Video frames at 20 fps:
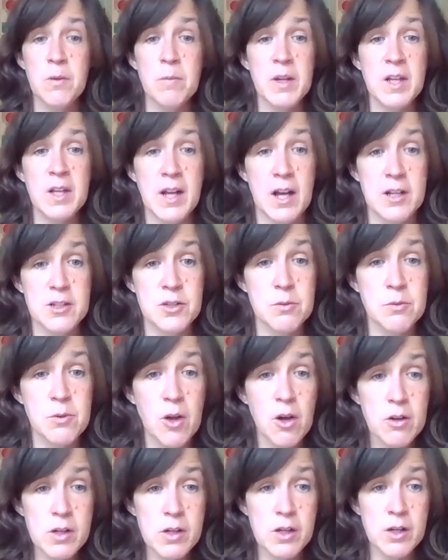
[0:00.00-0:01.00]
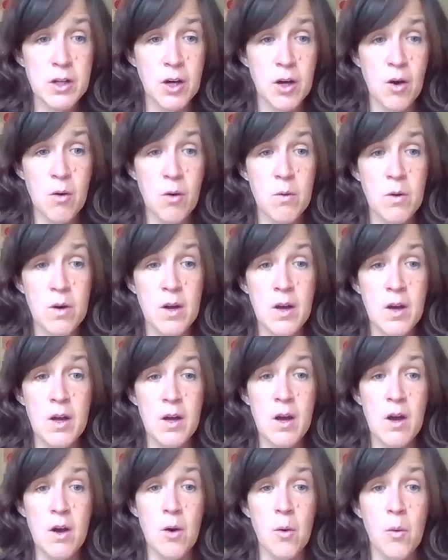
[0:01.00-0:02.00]
me not too long ago
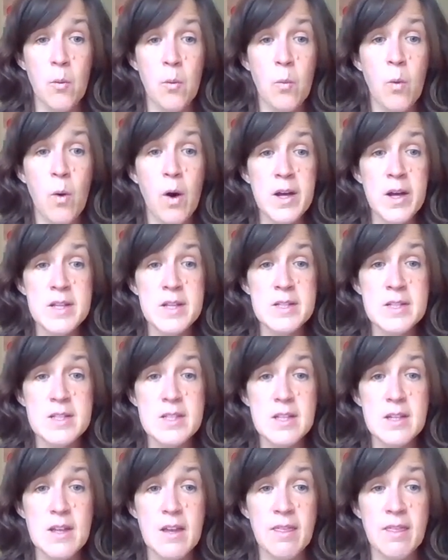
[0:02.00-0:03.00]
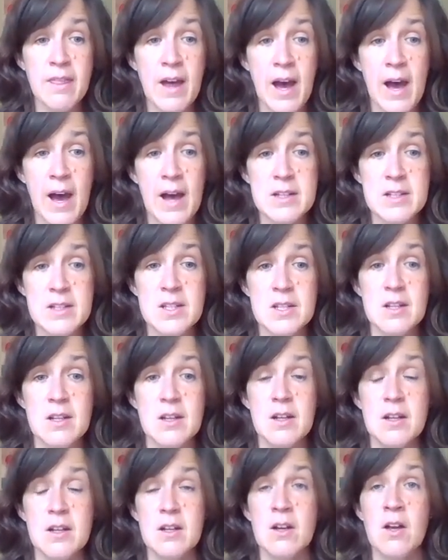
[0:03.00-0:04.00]
was that
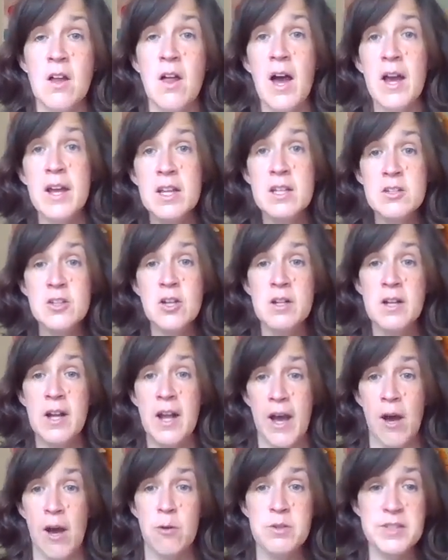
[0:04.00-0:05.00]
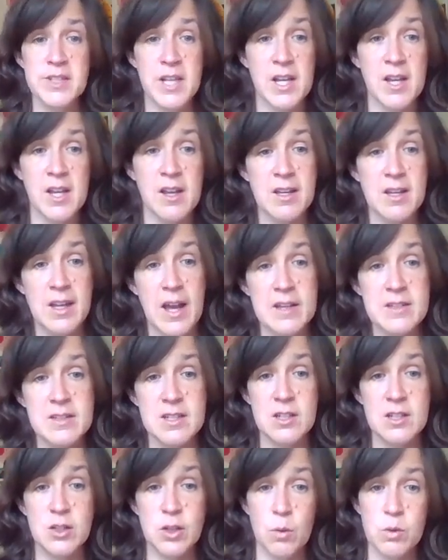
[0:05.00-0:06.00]
clients are now saying yes
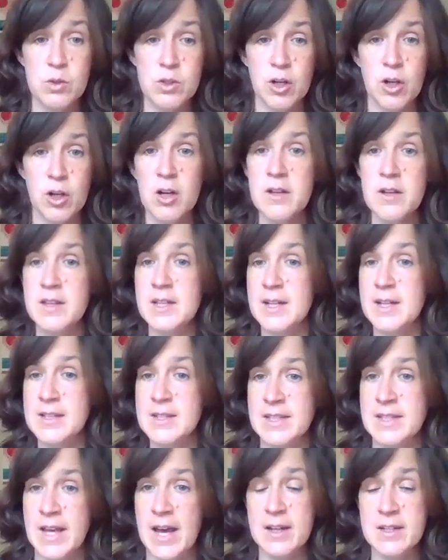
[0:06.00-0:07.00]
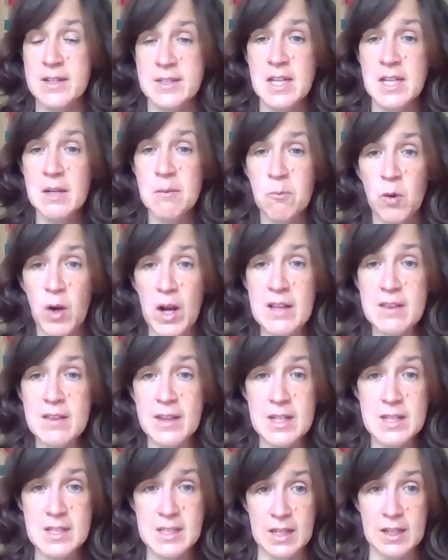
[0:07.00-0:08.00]
and no to her at the exact same rate
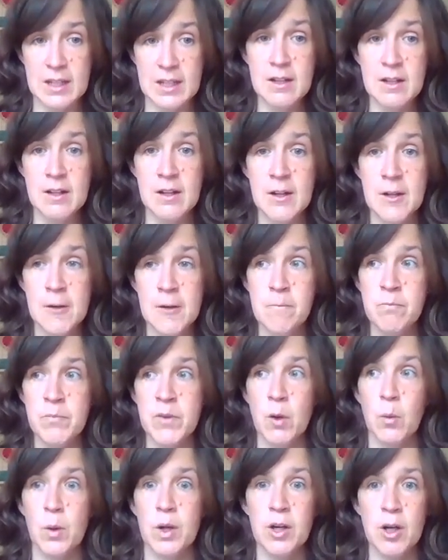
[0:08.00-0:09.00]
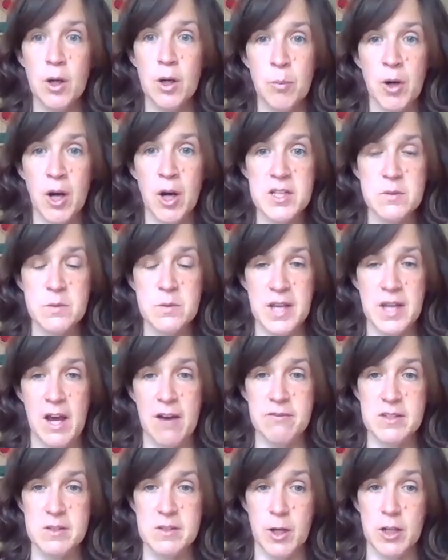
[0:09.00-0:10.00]
they did when her price was
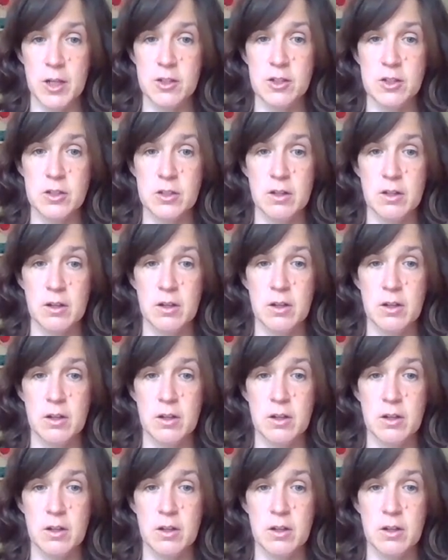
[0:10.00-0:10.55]
half as much.